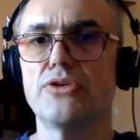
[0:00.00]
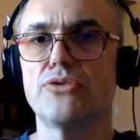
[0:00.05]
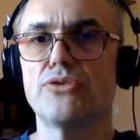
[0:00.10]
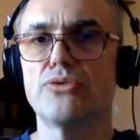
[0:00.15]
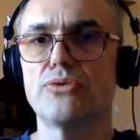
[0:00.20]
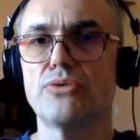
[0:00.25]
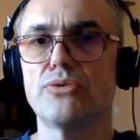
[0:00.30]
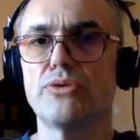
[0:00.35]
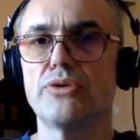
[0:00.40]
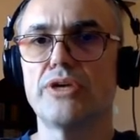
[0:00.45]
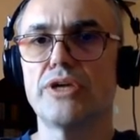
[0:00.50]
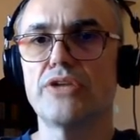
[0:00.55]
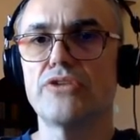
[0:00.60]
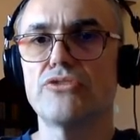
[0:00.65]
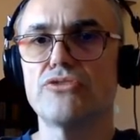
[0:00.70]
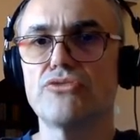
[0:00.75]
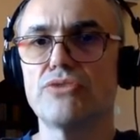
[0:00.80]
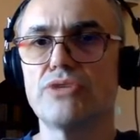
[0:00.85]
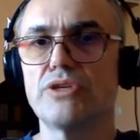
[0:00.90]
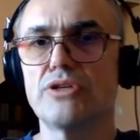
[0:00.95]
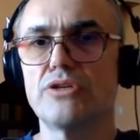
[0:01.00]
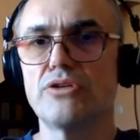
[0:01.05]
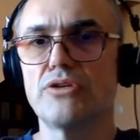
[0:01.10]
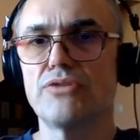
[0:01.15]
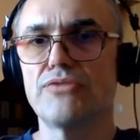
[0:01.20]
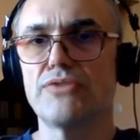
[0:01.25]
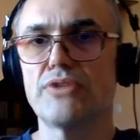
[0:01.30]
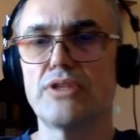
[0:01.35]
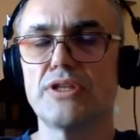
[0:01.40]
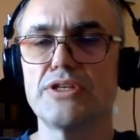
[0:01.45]
to get rid
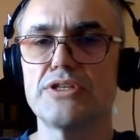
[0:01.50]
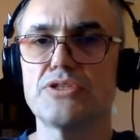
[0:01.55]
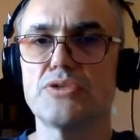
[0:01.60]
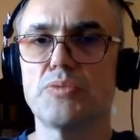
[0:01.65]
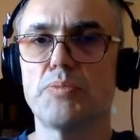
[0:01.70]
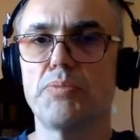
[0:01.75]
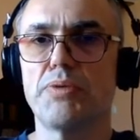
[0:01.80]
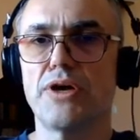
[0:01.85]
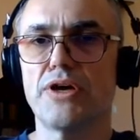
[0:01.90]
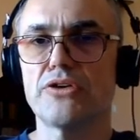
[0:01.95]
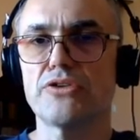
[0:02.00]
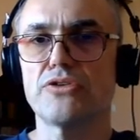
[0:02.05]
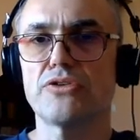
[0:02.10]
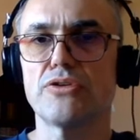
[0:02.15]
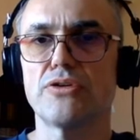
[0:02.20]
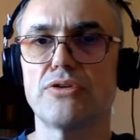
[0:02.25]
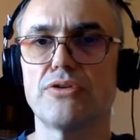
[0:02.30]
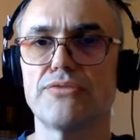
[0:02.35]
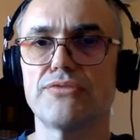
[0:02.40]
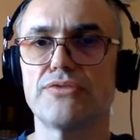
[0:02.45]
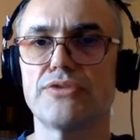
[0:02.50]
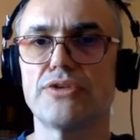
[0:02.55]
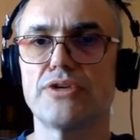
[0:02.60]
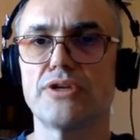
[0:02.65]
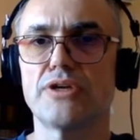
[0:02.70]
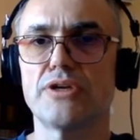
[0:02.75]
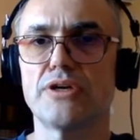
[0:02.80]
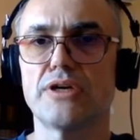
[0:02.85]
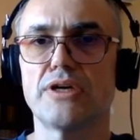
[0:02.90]
of at least part of their